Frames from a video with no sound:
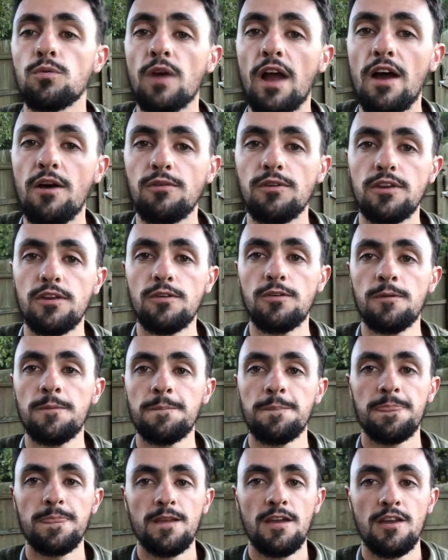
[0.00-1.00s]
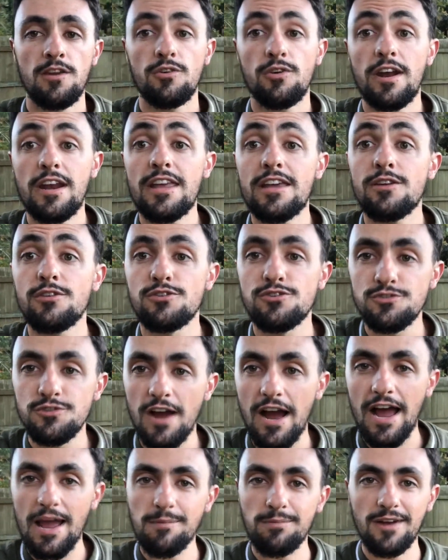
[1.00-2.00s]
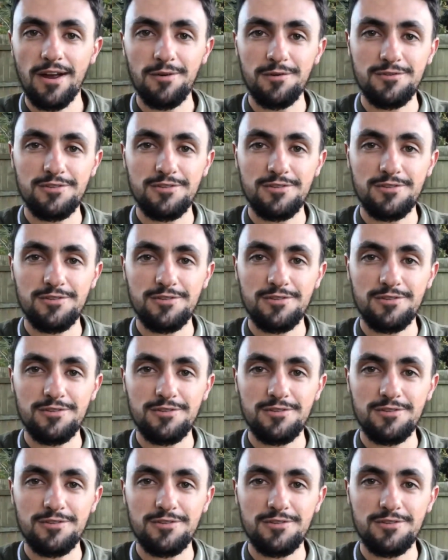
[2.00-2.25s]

around you, creating your tribe, right?